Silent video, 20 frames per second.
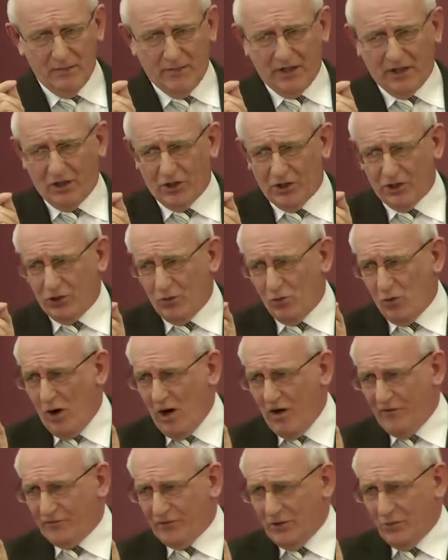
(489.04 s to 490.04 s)
Because so
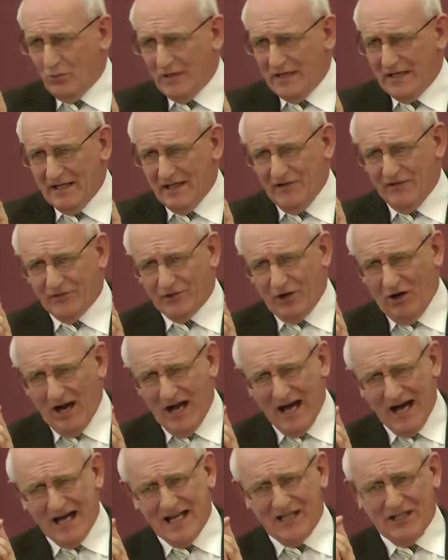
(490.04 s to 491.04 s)
often we lift our
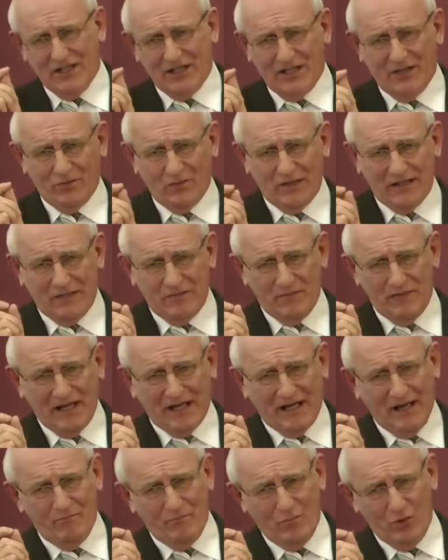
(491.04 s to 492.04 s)
hand and we
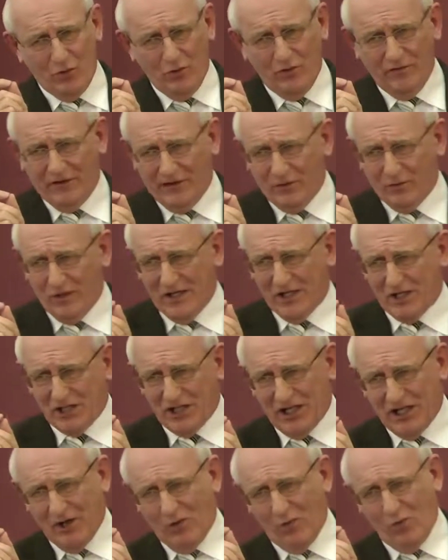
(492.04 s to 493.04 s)
make a move and we
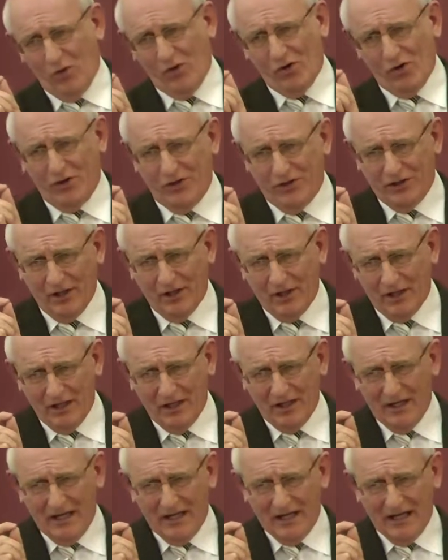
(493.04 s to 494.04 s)
say a word
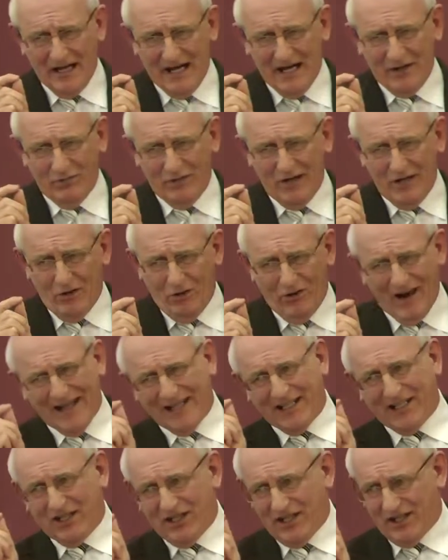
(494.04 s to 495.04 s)
and we
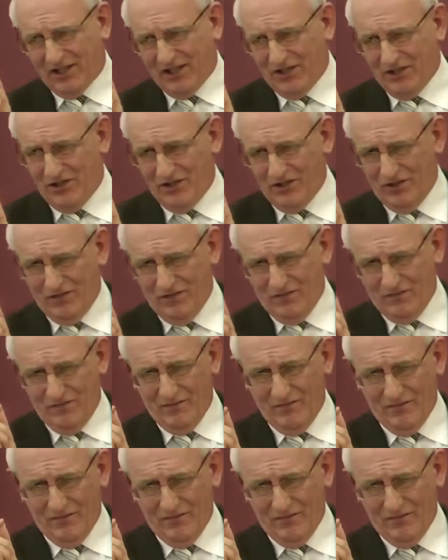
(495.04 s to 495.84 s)
wreck things.